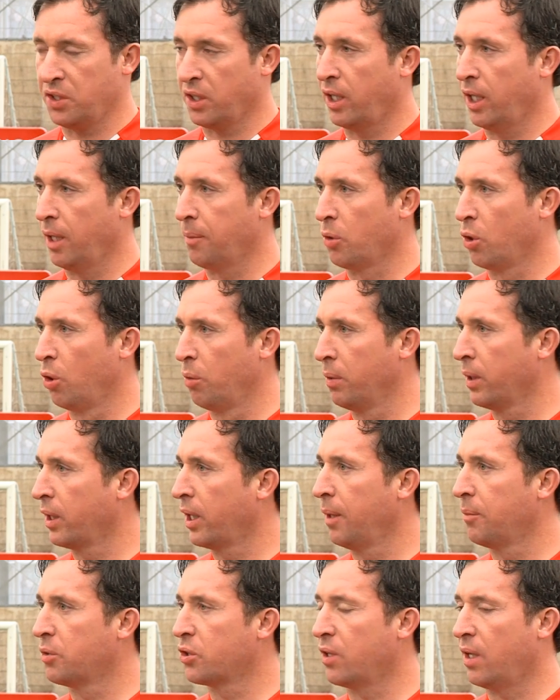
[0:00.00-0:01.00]
keep it up and
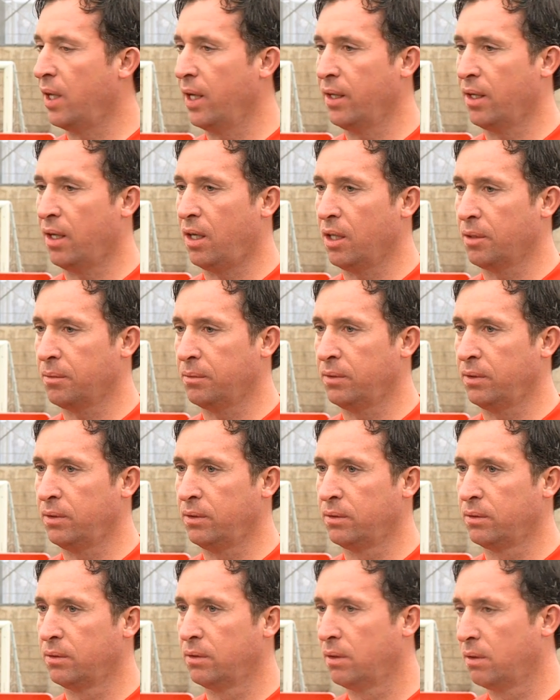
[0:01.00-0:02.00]
keep trying hard
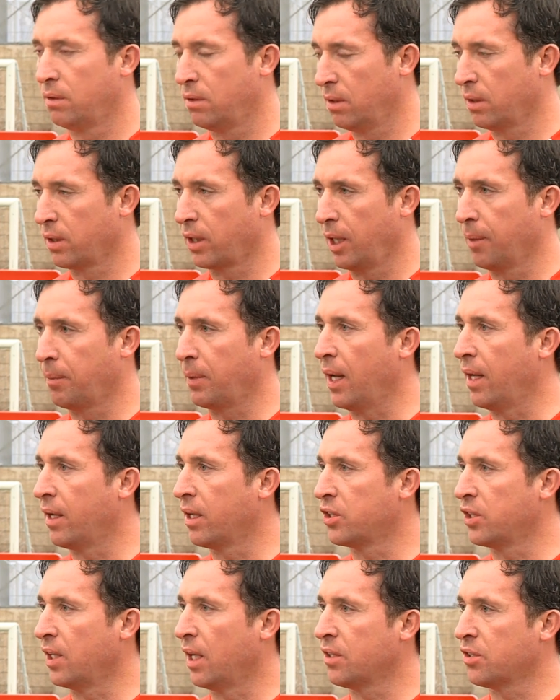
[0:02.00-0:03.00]
and keep getting
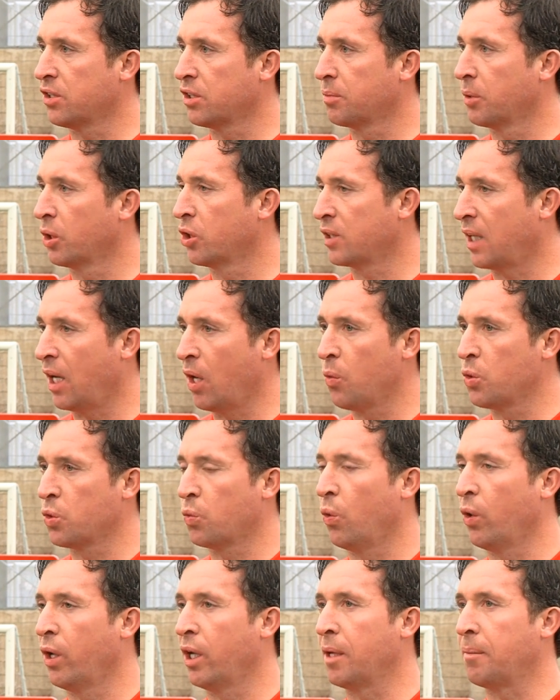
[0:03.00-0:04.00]
the chances, because I was
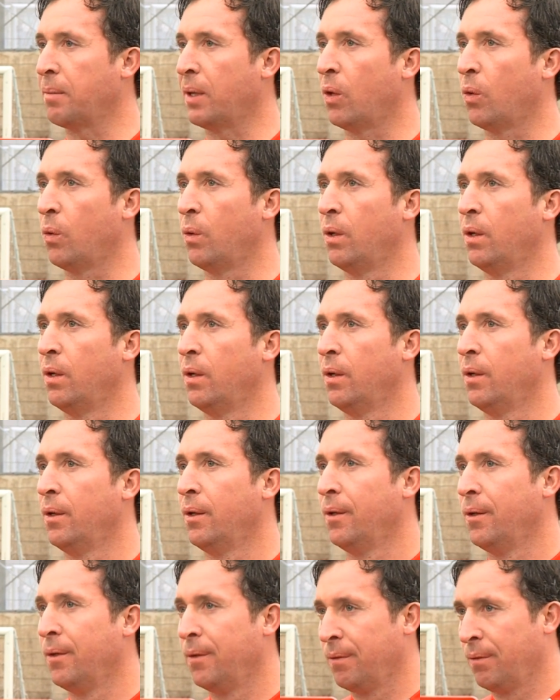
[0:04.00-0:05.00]
worried about,
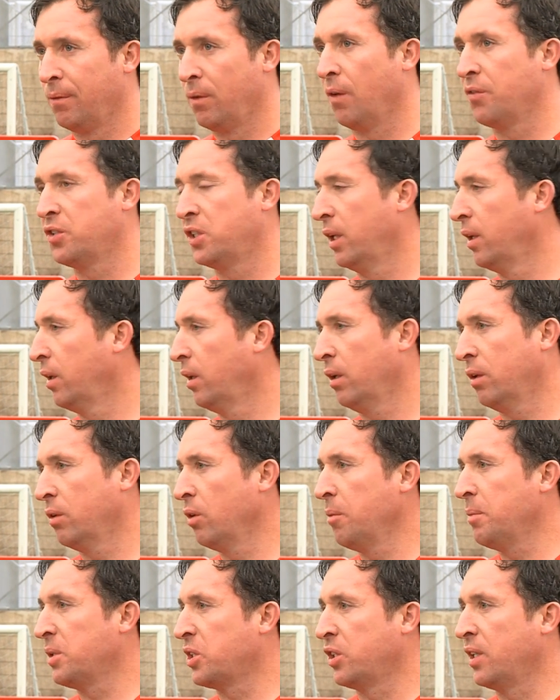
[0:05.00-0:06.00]
obviously you could
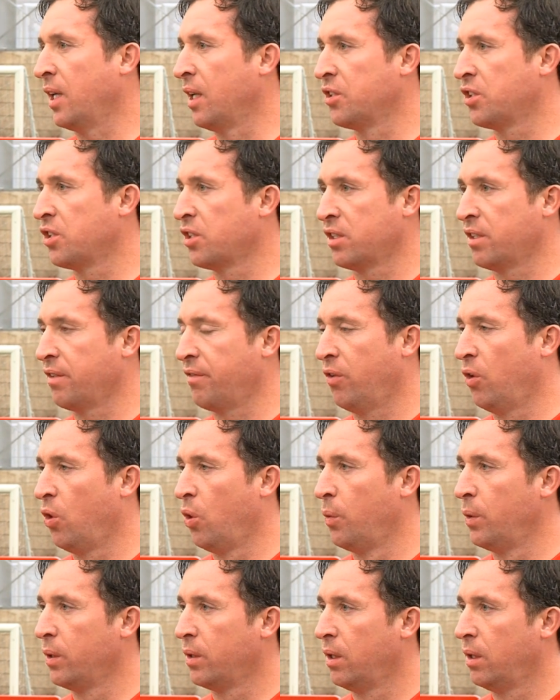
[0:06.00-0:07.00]
have missed chances as a
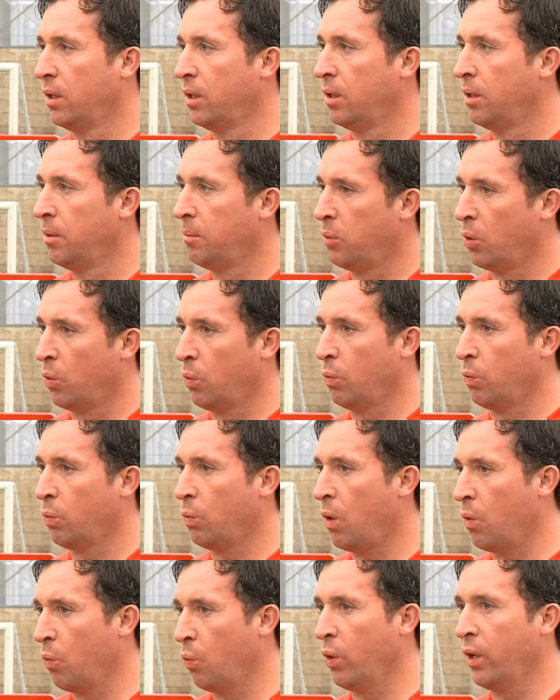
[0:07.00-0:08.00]
forward, but
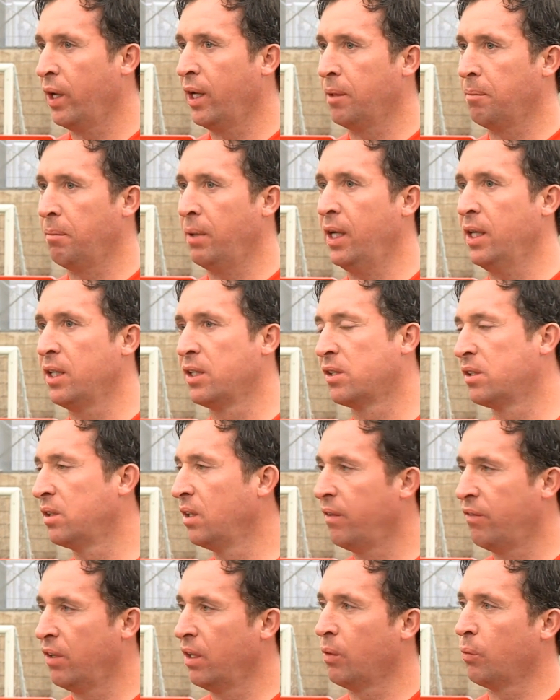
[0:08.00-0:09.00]
what worried me is
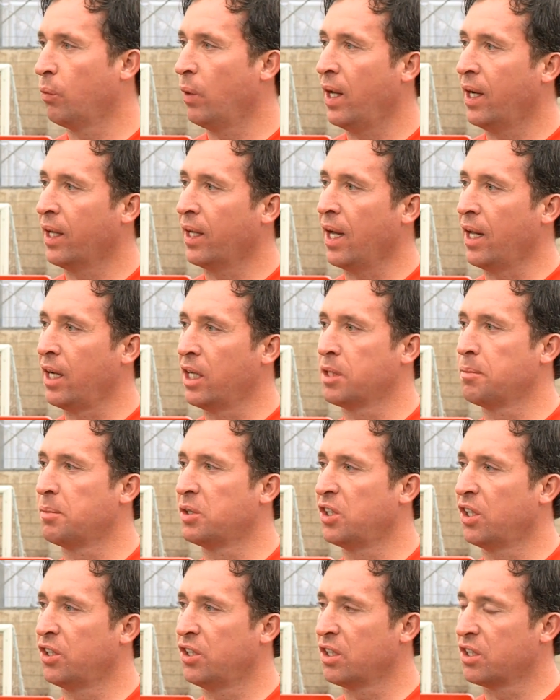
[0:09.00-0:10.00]
if you weren't getting into
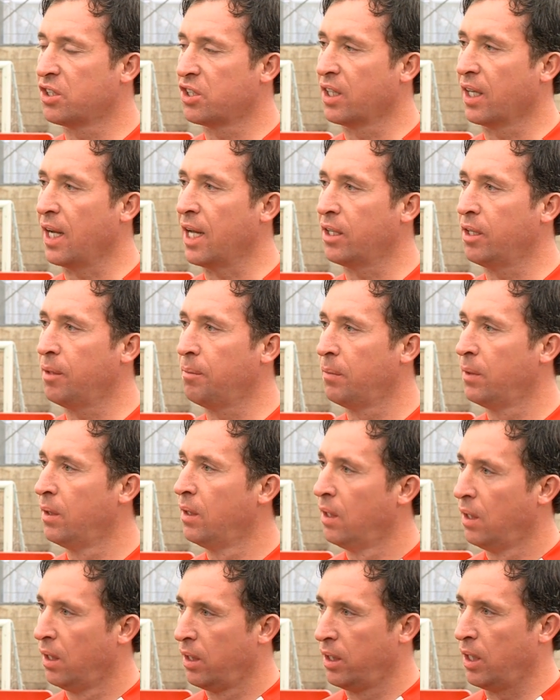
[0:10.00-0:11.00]
position to get them.
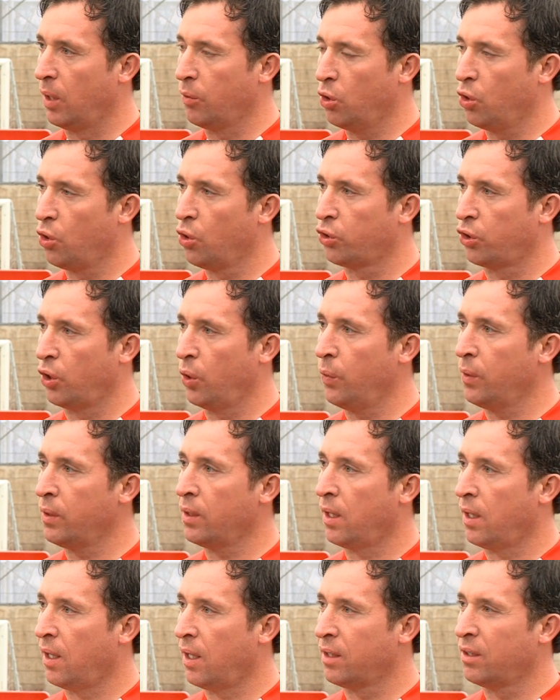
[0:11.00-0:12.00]
Now you're doing
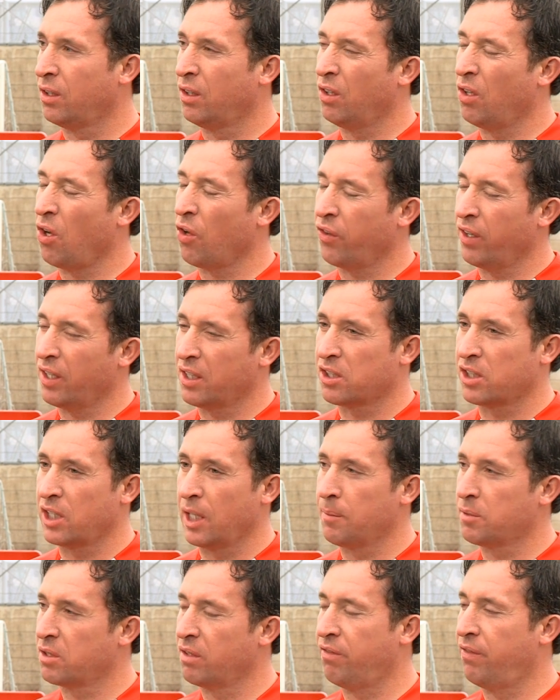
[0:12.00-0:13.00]
that and nothing
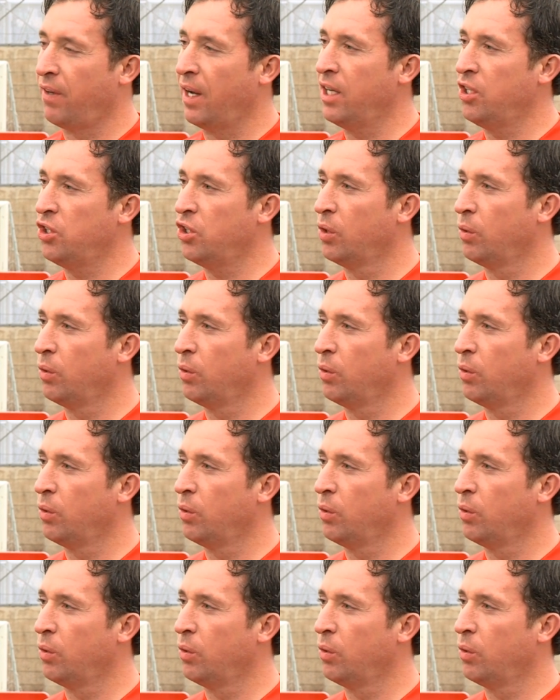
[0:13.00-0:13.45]
seems to faze you,